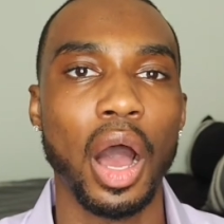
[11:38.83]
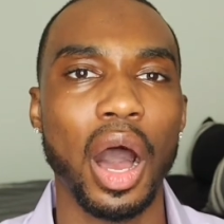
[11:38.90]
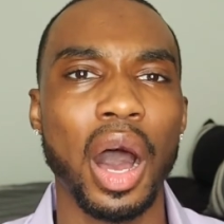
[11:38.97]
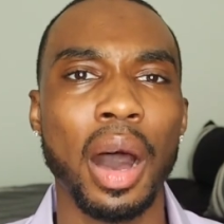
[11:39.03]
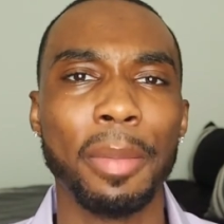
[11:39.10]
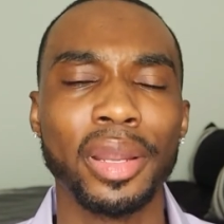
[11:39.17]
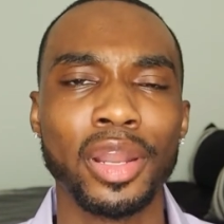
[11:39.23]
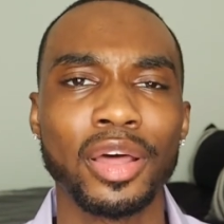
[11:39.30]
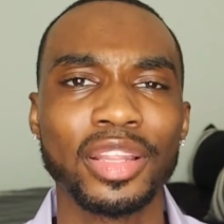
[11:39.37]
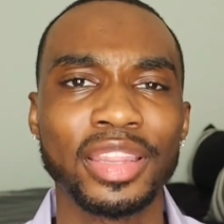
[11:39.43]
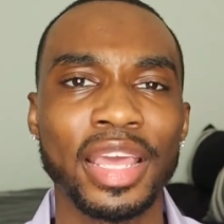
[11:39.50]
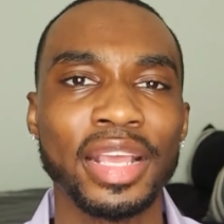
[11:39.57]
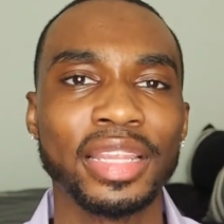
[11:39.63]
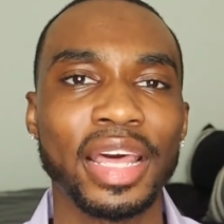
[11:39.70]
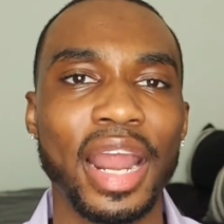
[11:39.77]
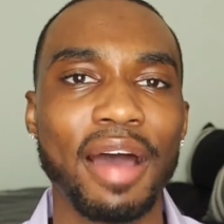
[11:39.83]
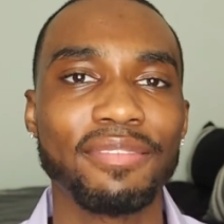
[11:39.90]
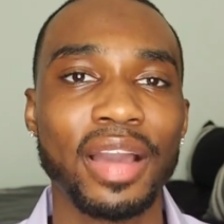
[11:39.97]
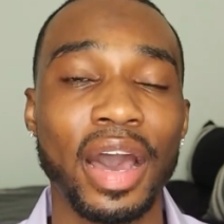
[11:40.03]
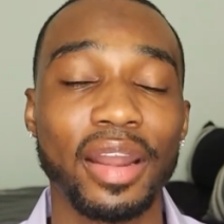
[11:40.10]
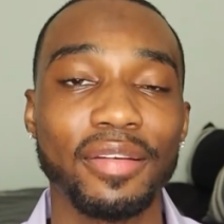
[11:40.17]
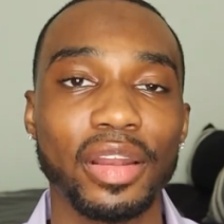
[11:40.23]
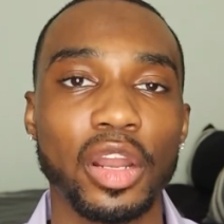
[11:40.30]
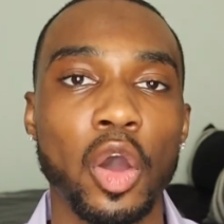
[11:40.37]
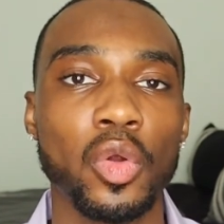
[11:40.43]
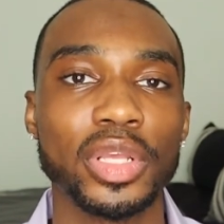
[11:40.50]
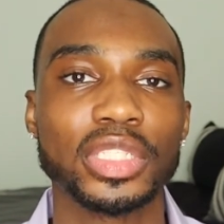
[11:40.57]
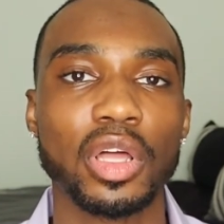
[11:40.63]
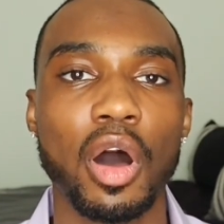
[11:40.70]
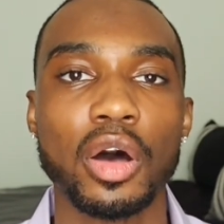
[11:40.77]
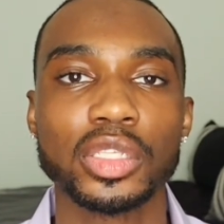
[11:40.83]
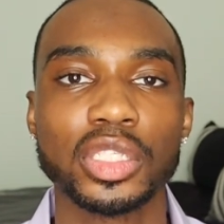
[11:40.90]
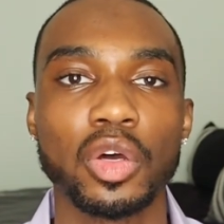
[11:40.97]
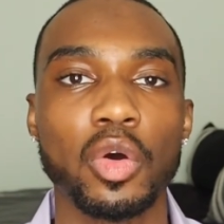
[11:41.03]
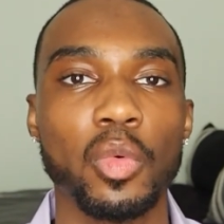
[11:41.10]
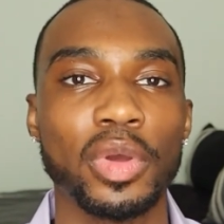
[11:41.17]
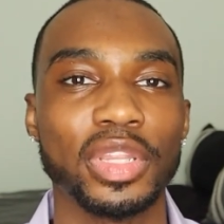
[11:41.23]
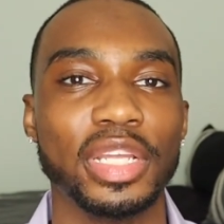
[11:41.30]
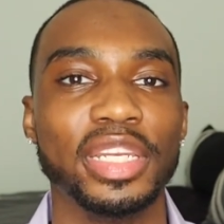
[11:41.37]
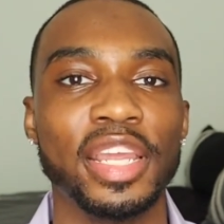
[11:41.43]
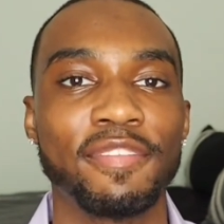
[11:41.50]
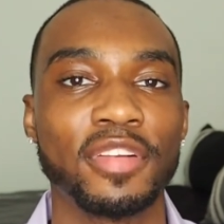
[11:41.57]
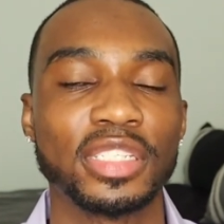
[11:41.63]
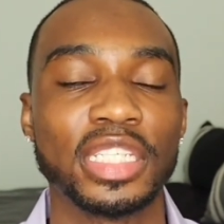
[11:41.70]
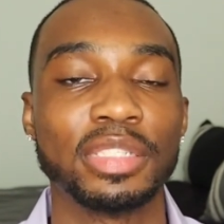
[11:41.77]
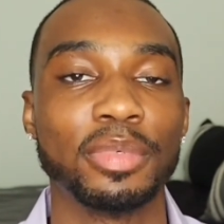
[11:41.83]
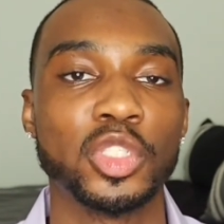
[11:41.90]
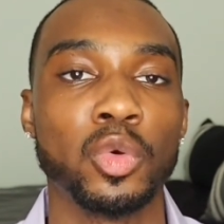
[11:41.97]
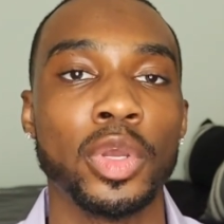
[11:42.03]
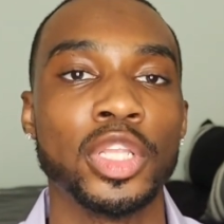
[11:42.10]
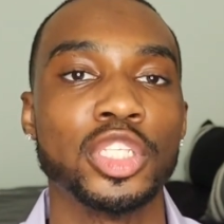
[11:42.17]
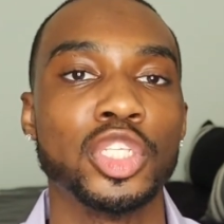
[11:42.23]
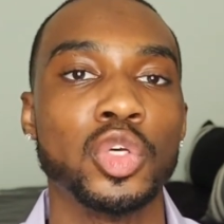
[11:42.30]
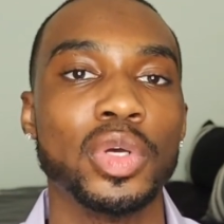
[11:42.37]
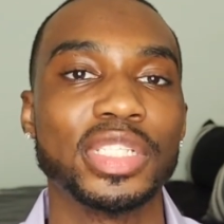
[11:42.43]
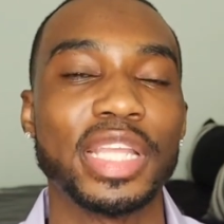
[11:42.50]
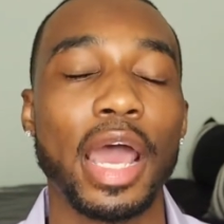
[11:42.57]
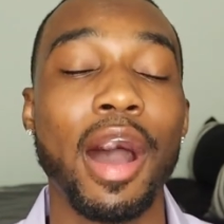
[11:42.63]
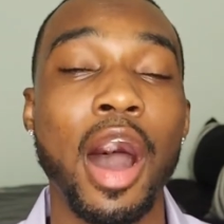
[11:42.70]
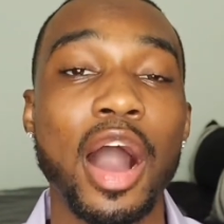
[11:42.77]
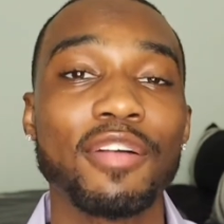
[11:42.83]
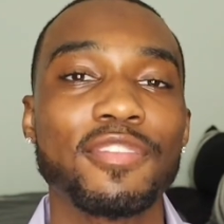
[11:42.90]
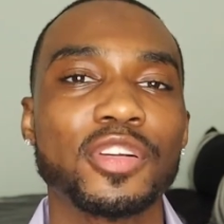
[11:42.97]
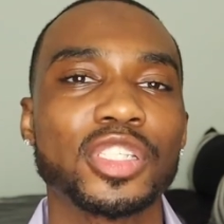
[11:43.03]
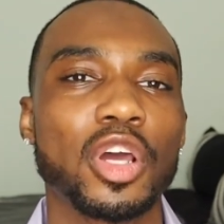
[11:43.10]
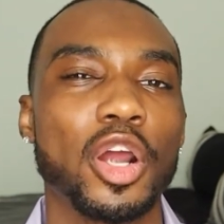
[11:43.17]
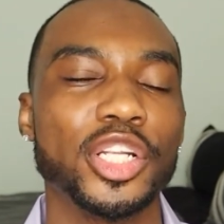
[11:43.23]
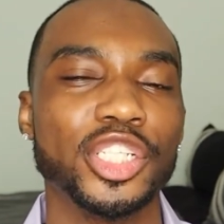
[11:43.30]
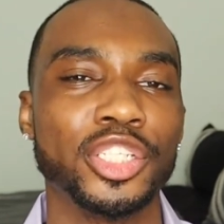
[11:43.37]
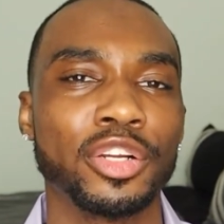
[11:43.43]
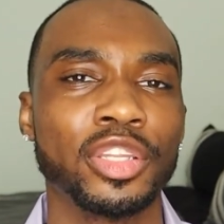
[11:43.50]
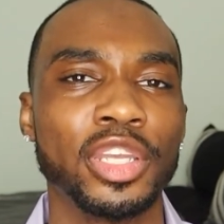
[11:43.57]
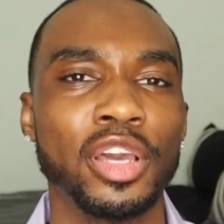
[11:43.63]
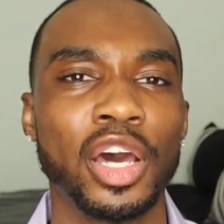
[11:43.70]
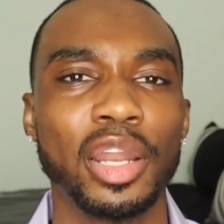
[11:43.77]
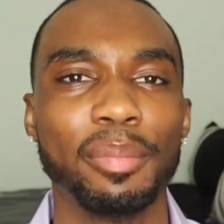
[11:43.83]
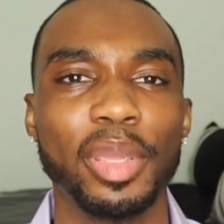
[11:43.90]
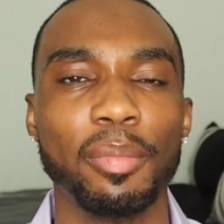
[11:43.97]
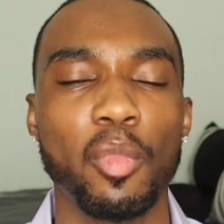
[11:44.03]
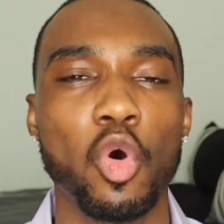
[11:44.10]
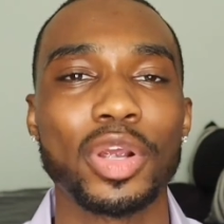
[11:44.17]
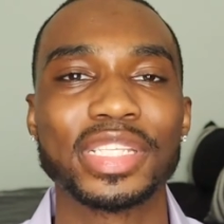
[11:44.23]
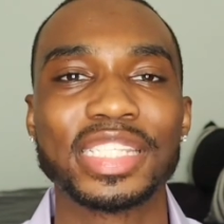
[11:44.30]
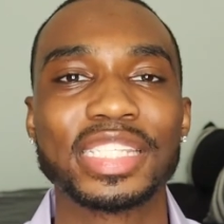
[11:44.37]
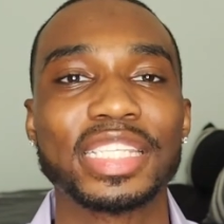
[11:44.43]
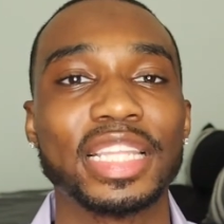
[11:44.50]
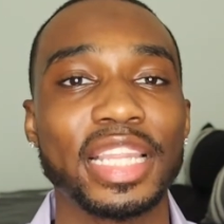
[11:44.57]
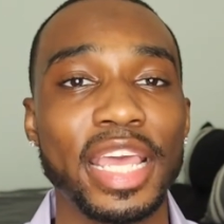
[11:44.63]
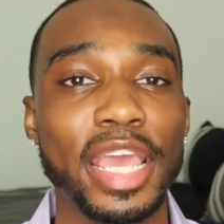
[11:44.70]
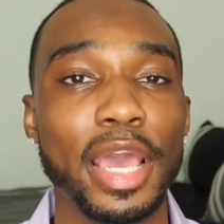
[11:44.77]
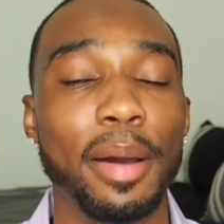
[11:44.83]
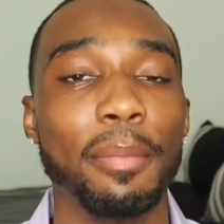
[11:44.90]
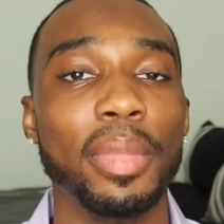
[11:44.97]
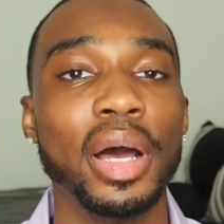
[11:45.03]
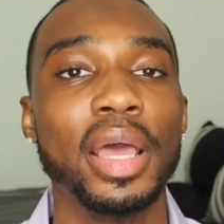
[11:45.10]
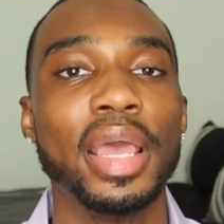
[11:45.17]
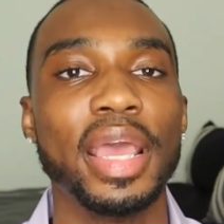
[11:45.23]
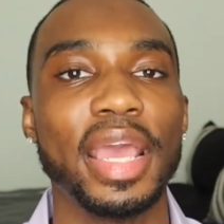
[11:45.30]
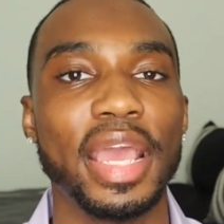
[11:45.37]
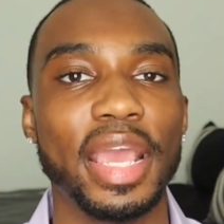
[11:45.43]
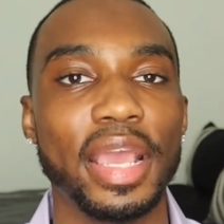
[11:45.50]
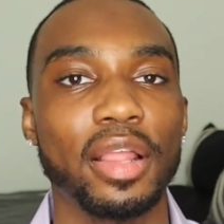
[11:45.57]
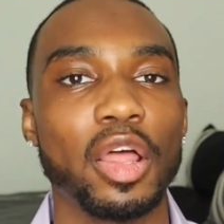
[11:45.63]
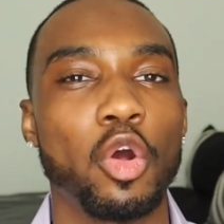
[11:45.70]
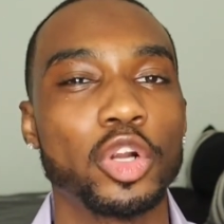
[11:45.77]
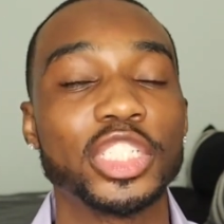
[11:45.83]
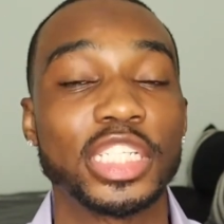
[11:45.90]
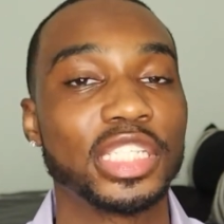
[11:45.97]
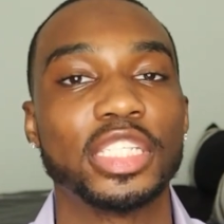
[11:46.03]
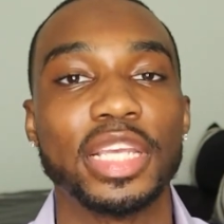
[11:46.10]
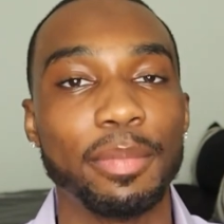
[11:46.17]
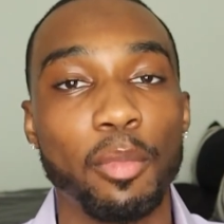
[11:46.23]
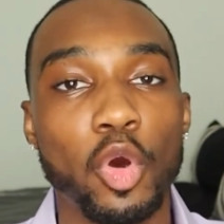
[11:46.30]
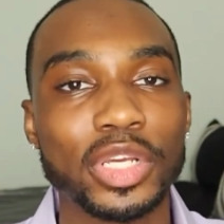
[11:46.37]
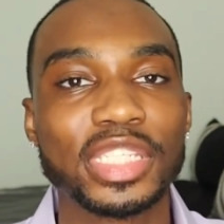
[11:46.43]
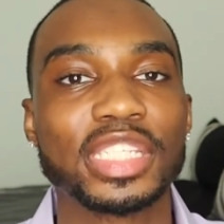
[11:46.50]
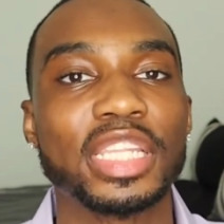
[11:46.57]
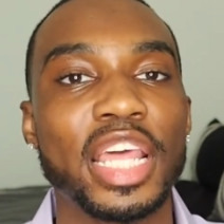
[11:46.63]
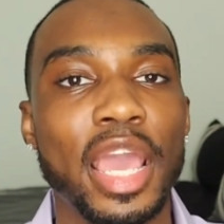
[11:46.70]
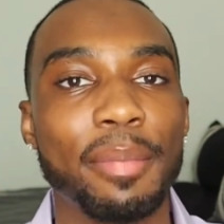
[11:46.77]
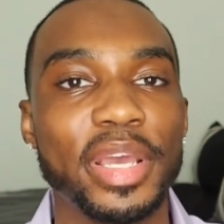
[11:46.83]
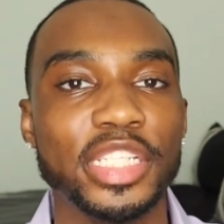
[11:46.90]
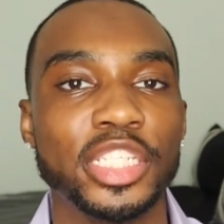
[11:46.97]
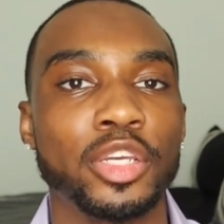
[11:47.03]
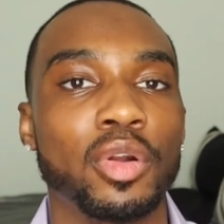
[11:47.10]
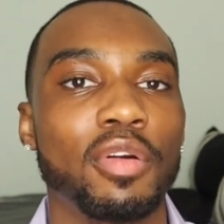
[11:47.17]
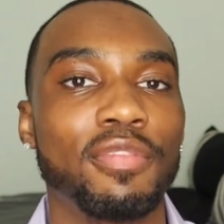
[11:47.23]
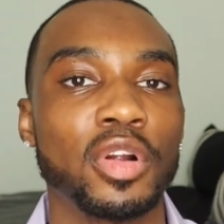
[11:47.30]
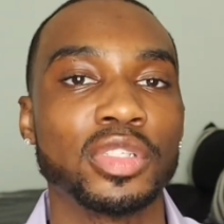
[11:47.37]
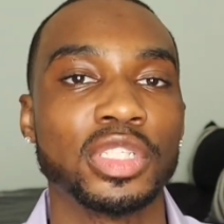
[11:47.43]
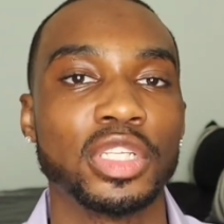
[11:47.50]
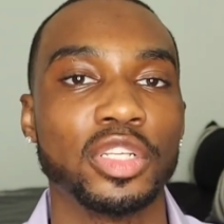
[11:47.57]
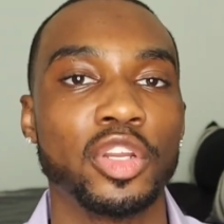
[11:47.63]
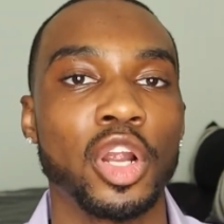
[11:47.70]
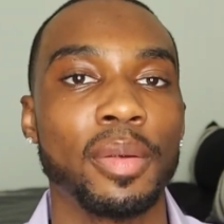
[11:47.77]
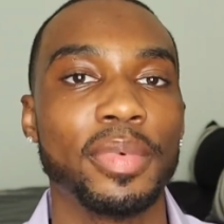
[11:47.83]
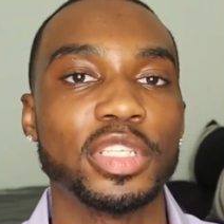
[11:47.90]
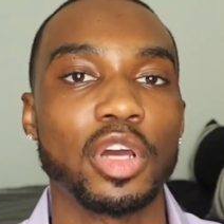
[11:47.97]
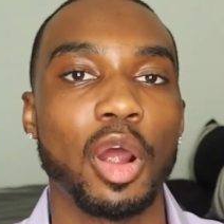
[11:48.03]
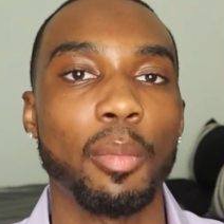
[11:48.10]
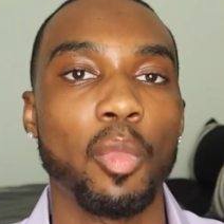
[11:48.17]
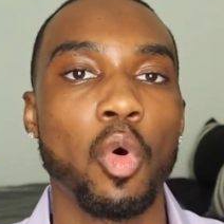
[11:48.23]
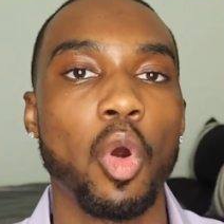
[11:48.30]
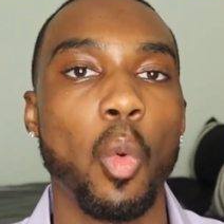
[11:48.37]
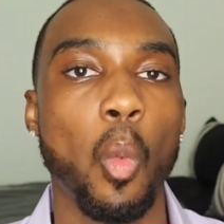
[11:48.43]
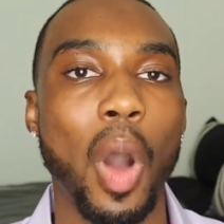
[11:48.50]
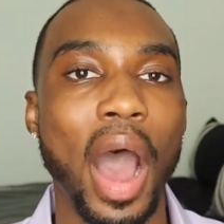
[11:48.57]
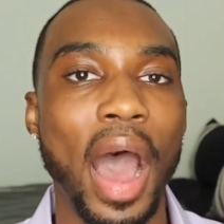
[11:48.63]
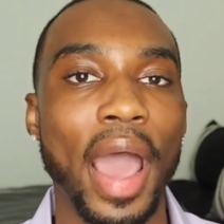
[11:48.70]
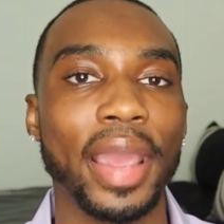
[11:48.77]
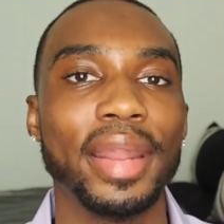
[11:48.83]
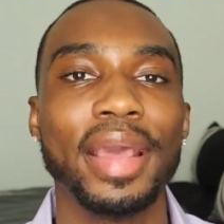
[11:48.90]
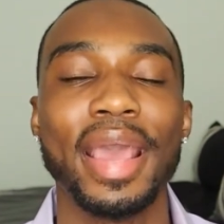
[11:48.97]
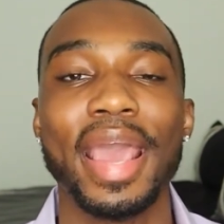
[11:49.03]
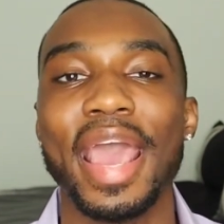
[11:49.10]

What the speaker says: Another thing that I've kind of noticed also with the differences between the two is that Oxfords are generally going to be more slim, or just more slim in general, versus the derbies are more wide.